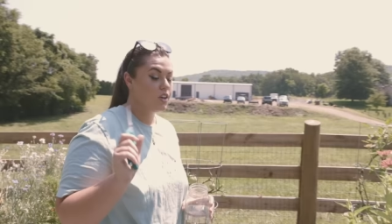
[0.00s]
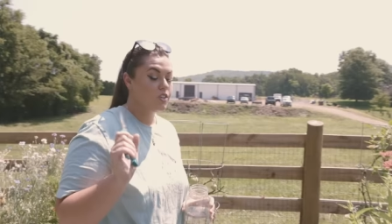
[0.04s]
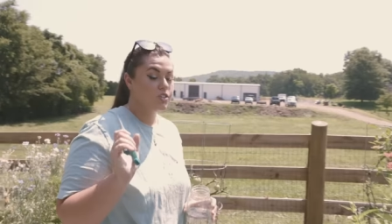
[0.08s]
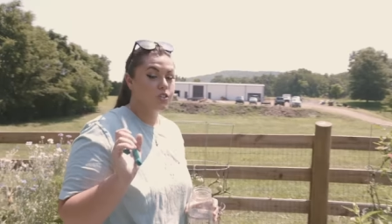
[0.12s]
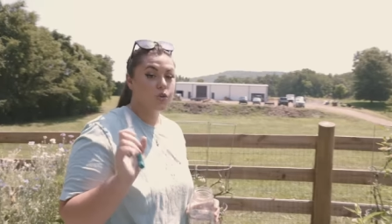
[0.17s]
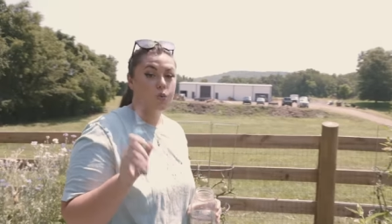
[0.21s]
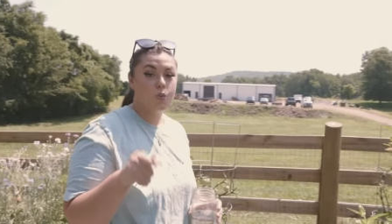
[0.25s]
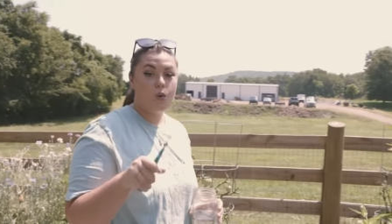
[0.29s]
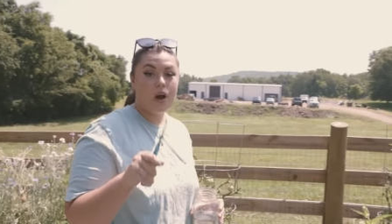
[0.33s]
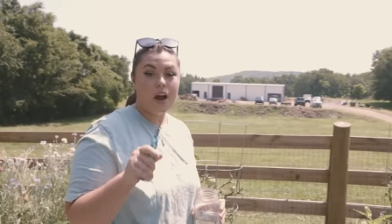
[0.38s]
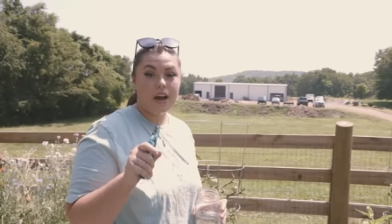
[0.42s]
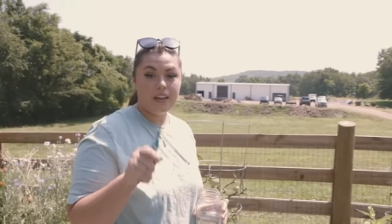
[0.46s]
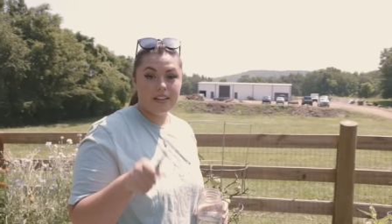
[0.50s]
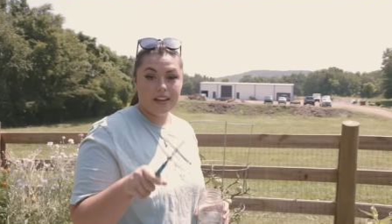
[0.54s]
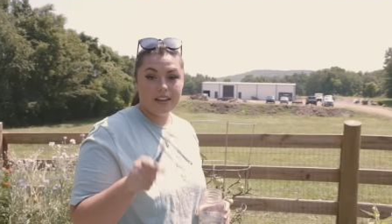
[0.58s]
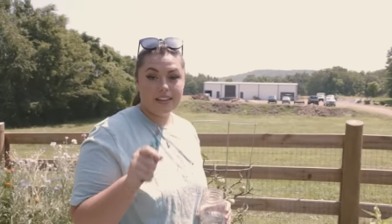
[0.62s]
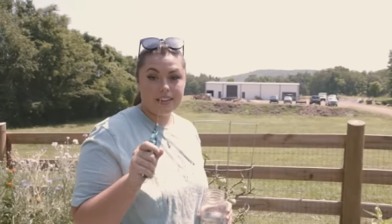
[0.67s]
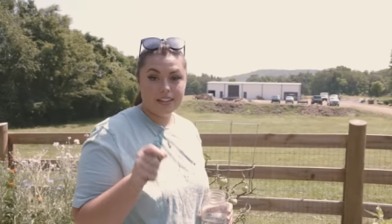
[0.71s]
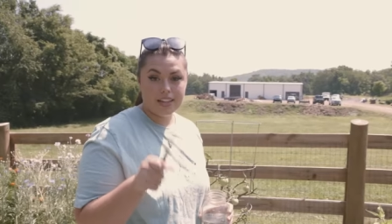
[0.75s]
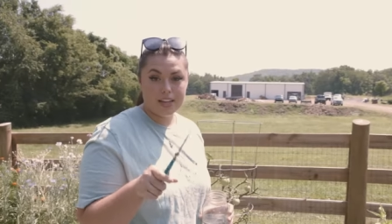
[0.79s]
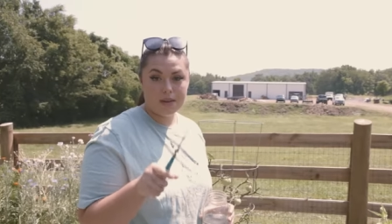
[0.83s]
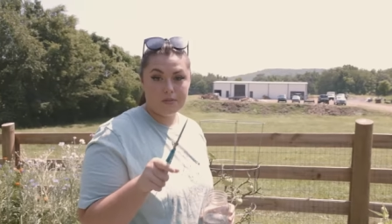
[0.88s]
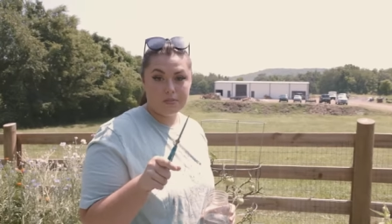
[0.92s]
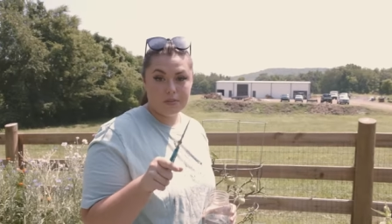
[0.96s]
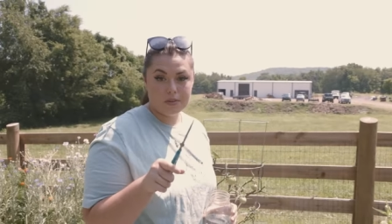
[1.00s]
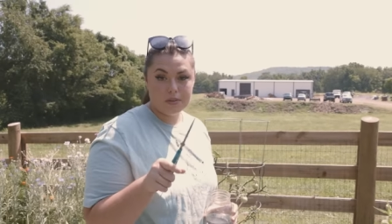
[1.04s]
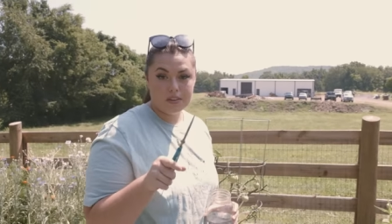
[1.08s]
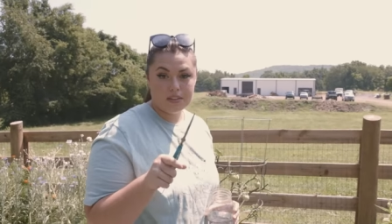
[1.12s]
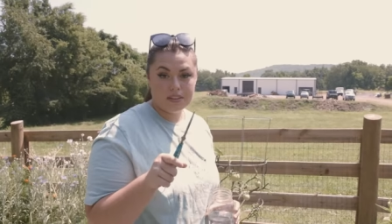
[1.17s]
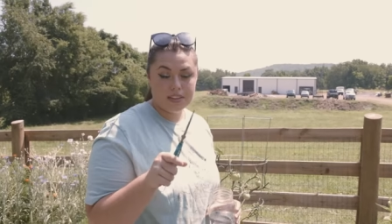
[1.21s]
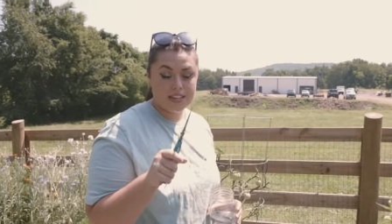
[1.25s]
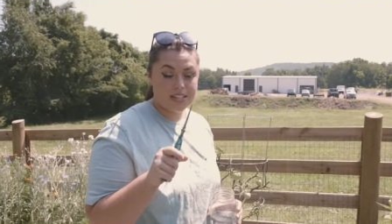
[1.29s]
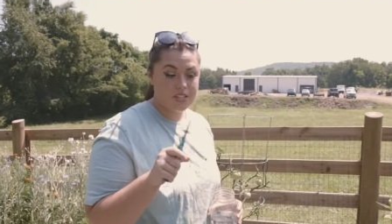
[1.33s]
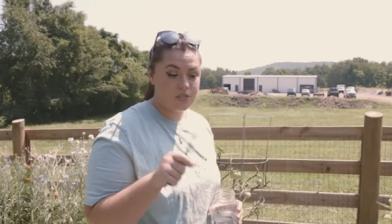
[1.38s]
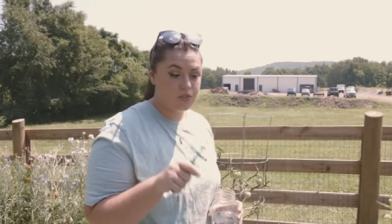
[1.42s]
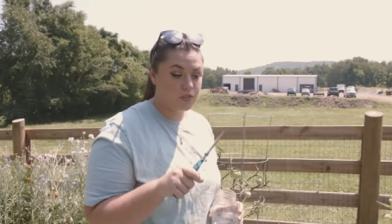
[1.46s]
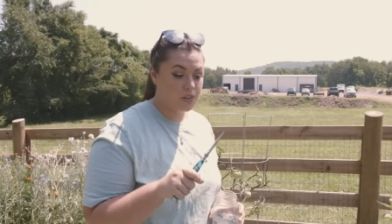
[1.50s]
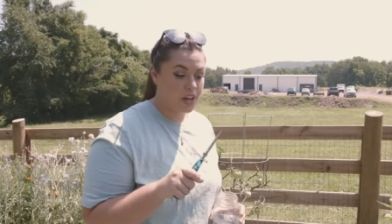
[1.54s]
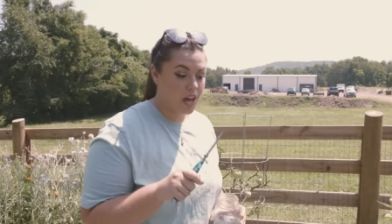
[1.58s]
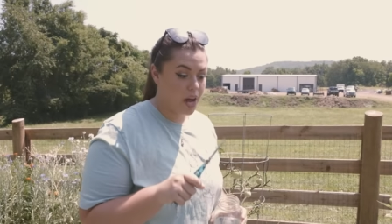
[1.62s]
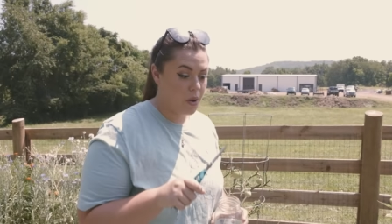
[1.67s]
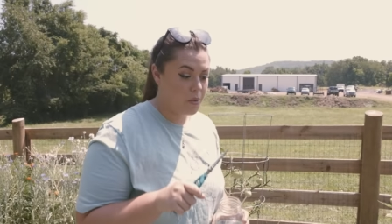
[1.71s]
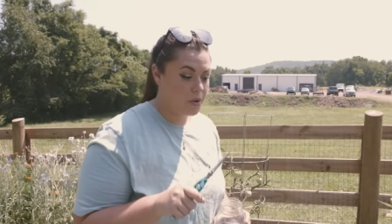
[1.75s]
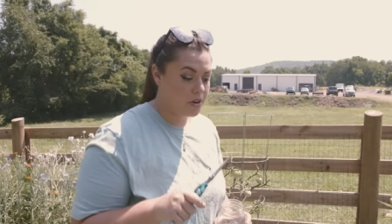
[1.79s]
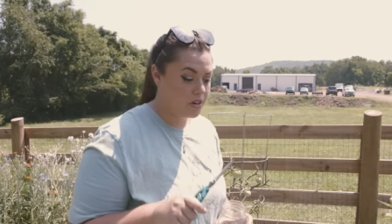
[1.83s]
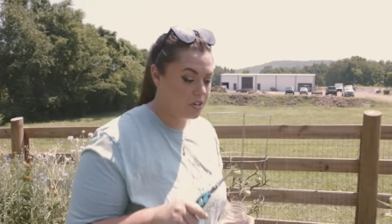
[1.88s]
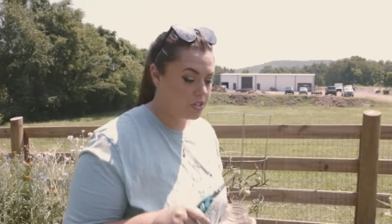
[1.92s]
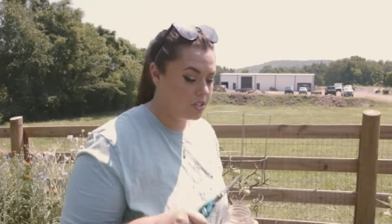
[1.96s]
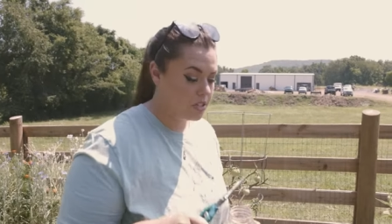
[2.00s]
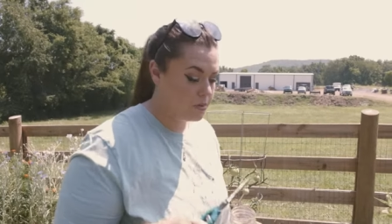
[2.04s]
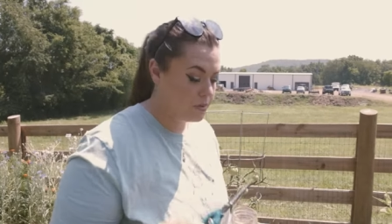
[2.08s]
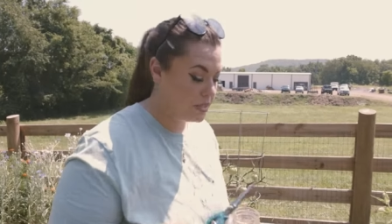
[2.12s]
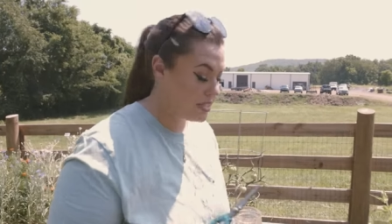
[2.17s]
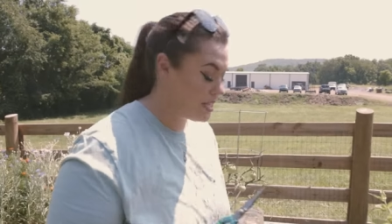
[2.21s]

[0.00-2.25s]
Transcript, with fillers: so while I clip these flowers, let me